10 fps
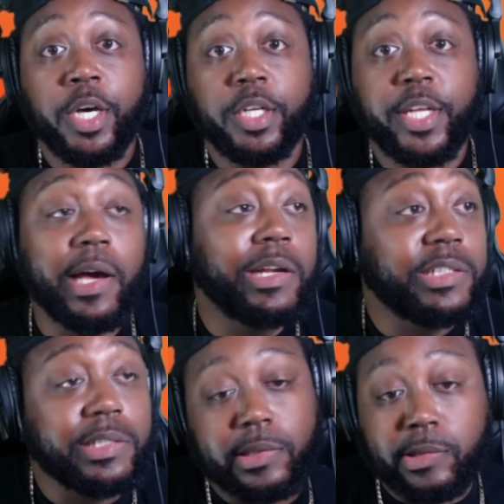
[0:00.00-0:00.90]
they're gonna
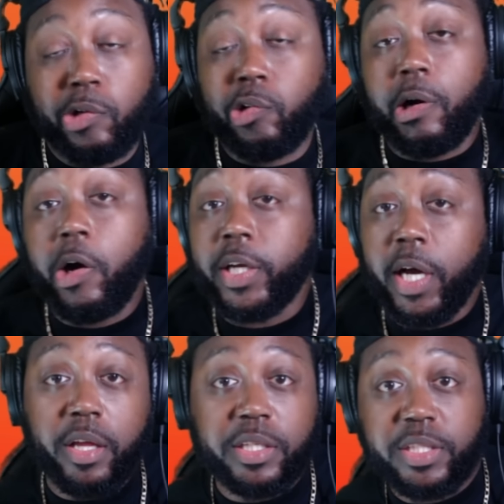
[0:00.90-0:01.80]
just ignore all the
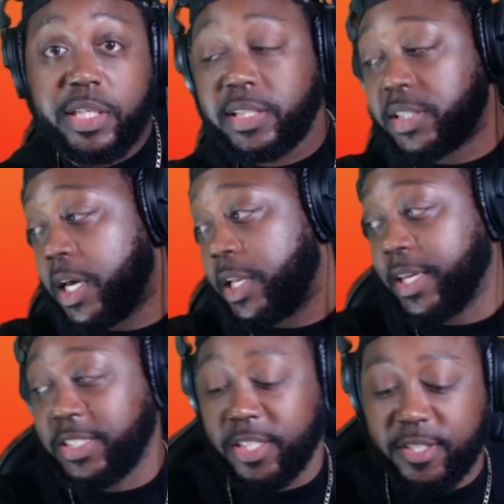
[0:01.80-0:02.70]
other shit that's said
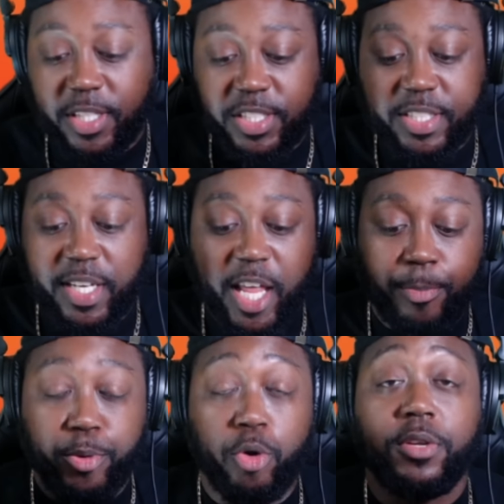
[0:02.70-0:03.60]
and just and just
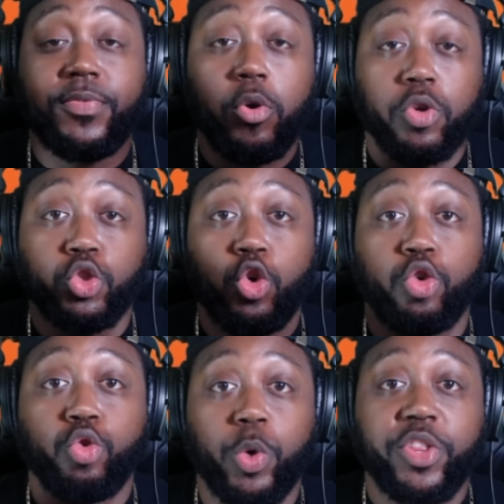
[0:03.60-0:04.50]
clamp on and focus
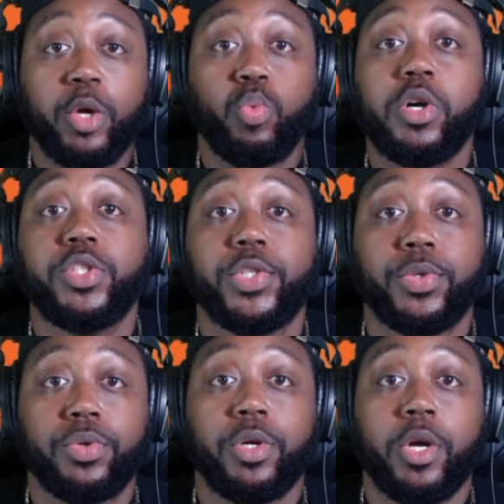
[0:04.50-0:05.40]
on what they want to.
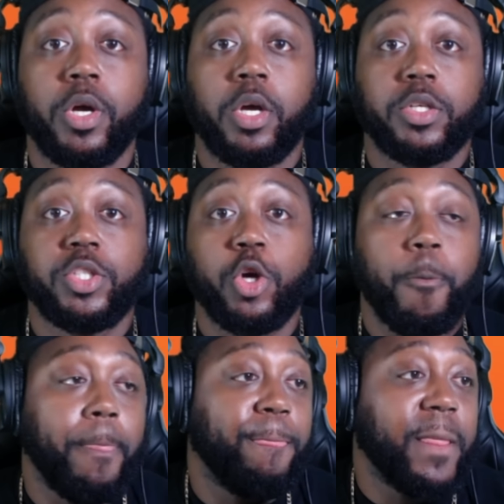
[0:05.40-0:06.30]
So
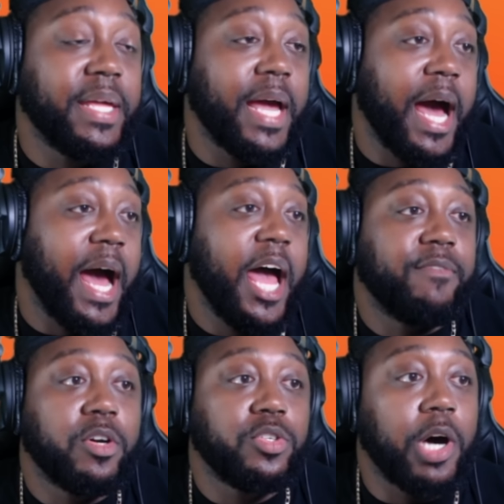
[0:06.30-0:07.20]
me, I have
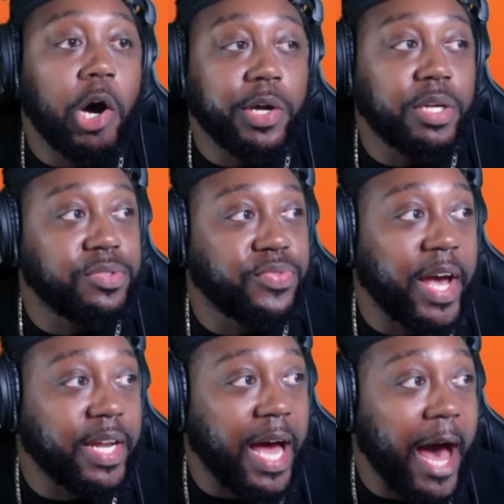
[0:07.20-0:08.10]
no dog in this
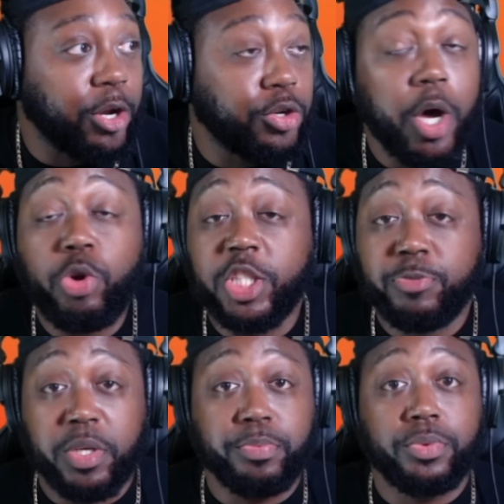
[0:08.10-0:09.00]
fight. I don't know these
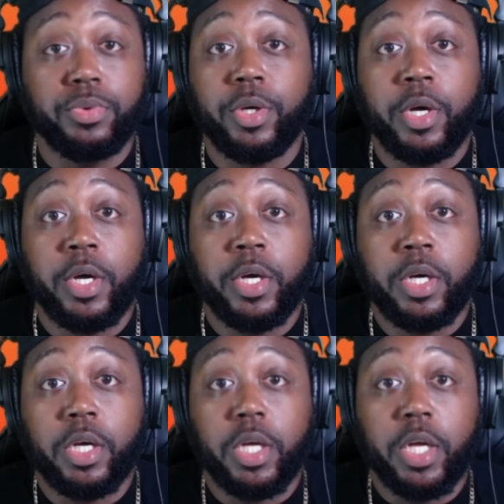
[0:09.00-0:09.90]
people
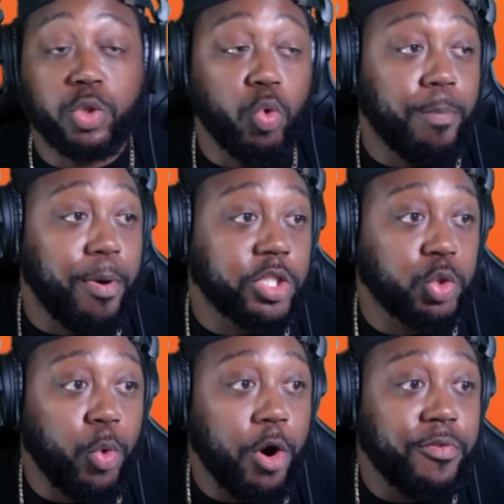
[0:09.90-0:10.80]
it's one
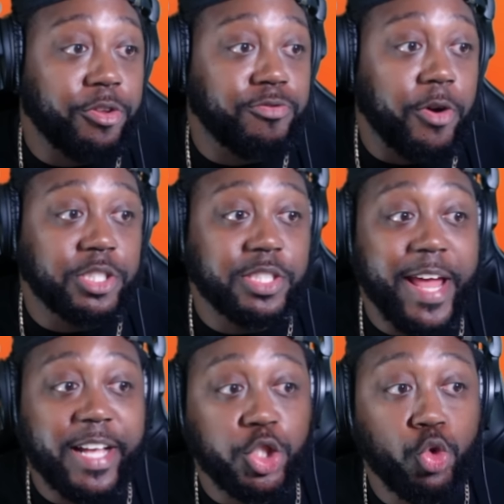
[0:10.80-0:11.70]
person's word versus the
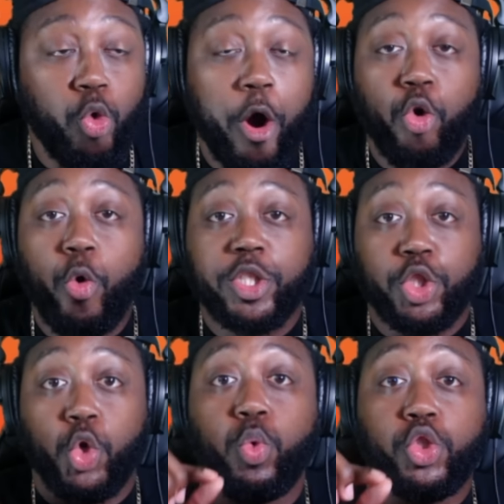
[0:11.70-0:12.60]
next. You are going to
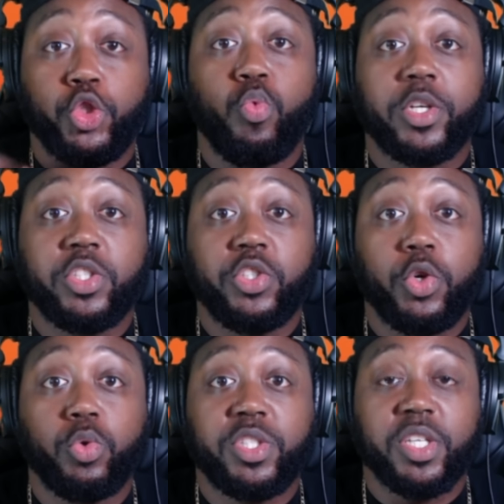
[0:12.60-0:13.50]
do what you want to
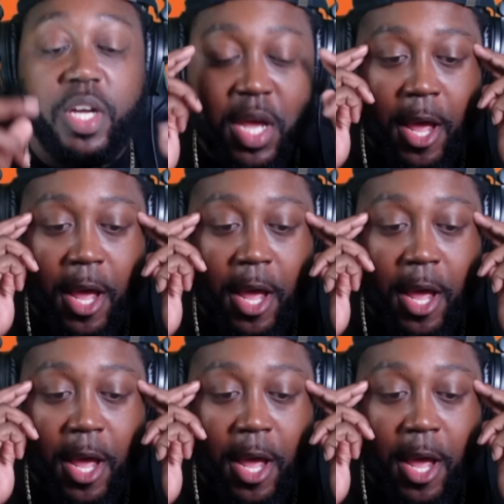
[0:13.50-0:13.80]
do to